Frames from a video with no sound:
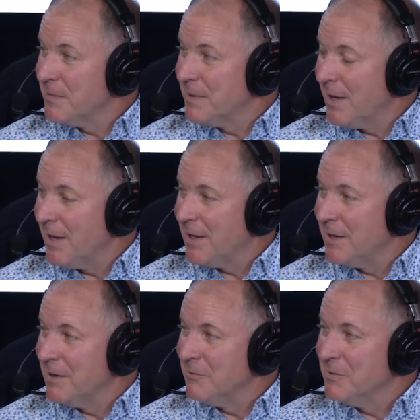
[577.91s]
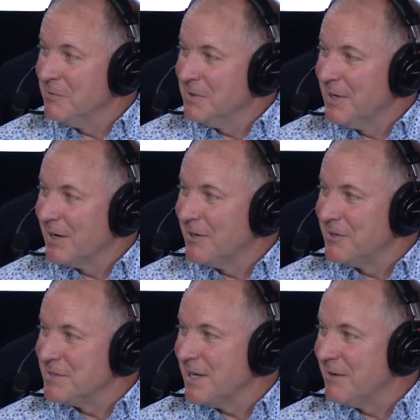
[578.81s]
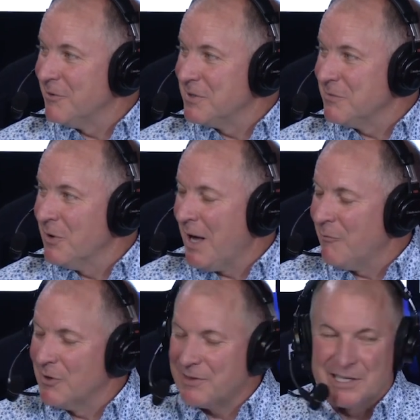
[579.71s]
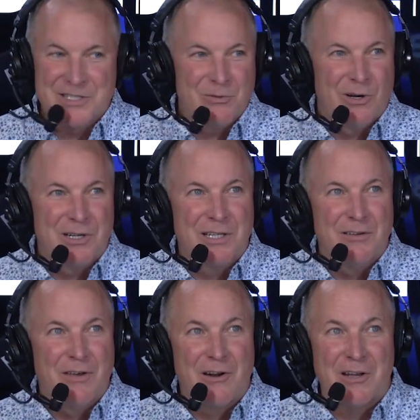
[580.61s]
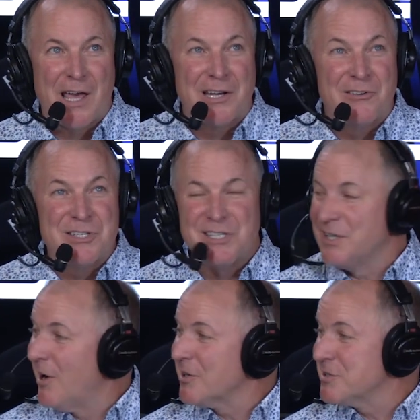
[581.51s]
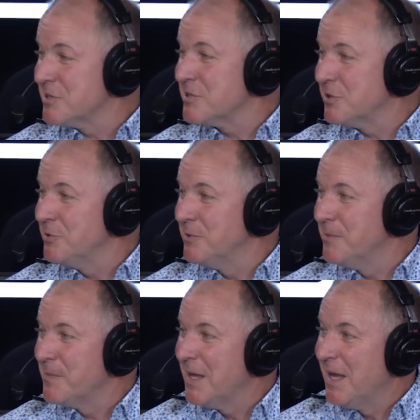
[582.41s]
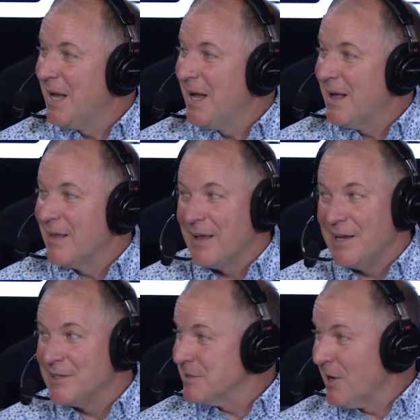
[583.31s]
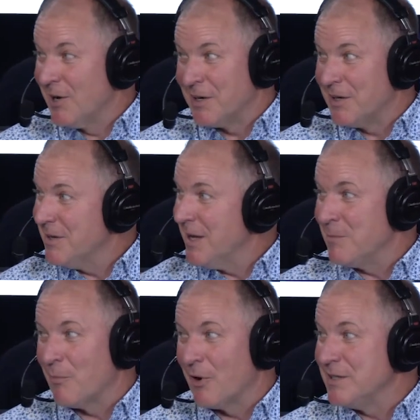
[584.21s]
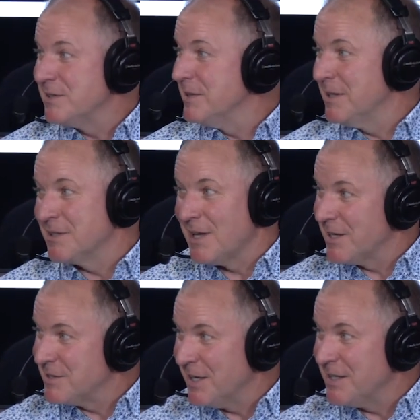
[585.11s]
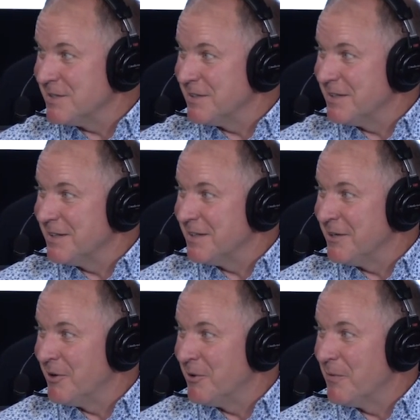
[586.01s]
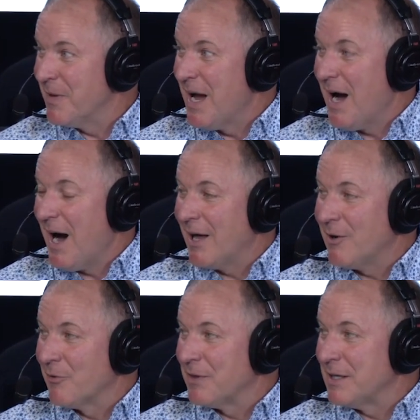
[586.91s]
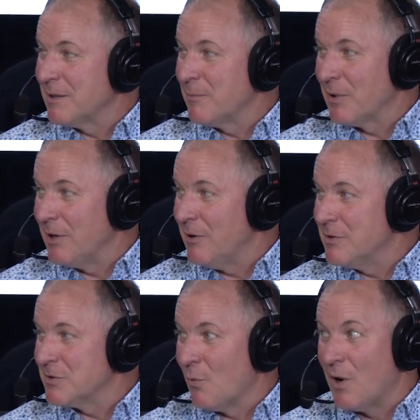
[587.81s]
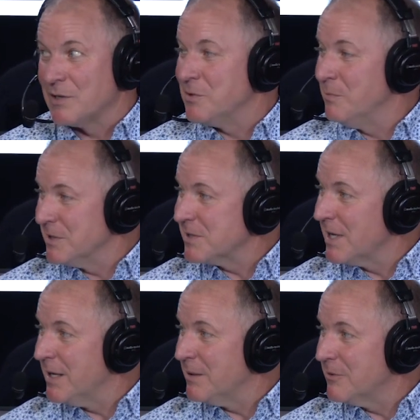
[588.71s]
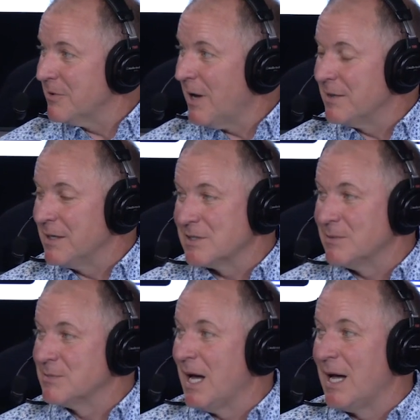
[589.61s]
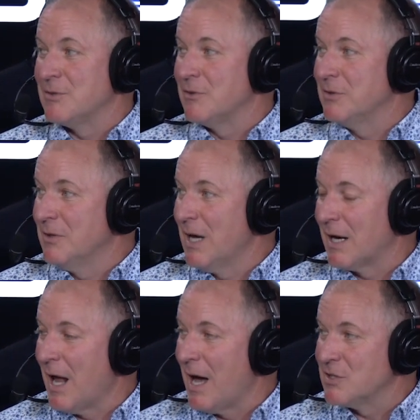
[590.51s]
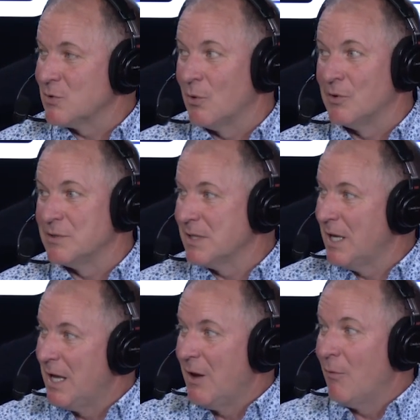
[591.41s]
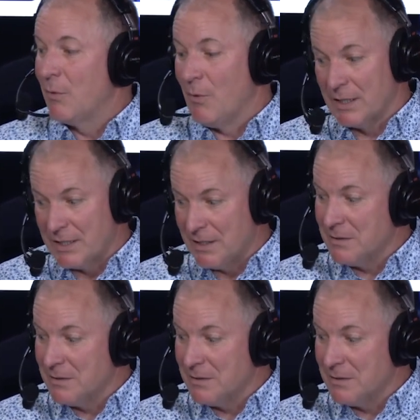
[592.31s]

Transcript: and you got to understand what things you want to give energy and oxygen to. It's done. Embrace it. It's not changing. You know, I don't think that players want to miss games. I think sometimes you got an eye towards we want to get,